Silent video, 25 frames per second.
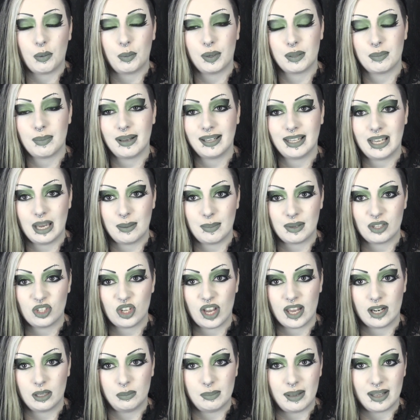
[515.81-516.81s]
With my gaming
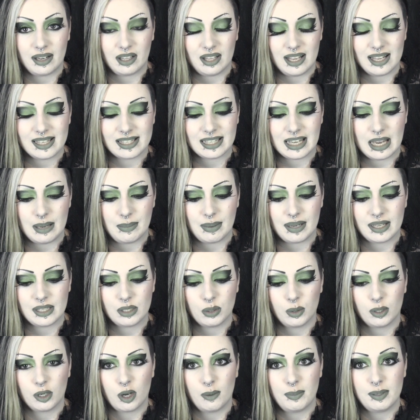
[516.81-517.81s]
channel, Metal Ass Gaming.
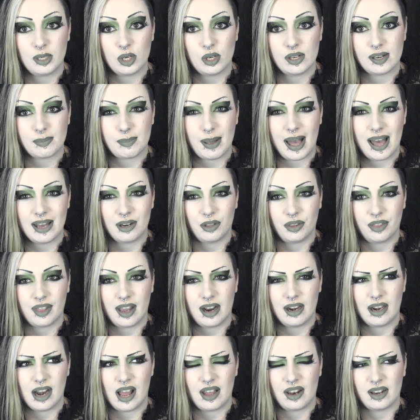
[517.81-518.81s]
So we're going to be doing a panel
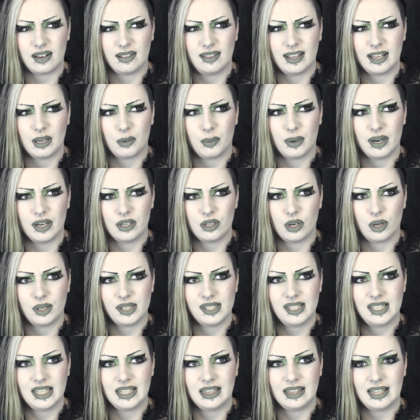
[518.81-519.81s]
there, and I think we're
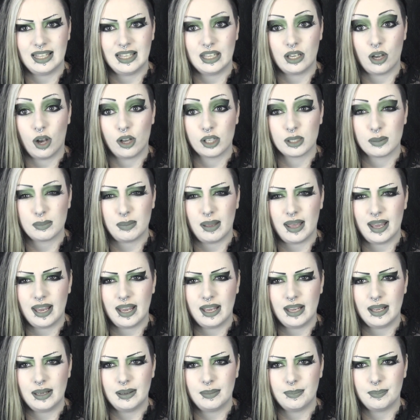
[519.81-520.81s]
announcing the
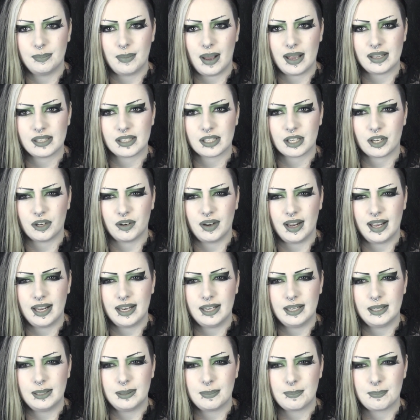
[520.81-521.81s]
cosplay
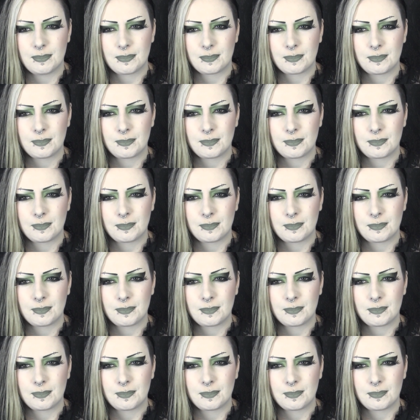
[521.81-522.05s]
masquerade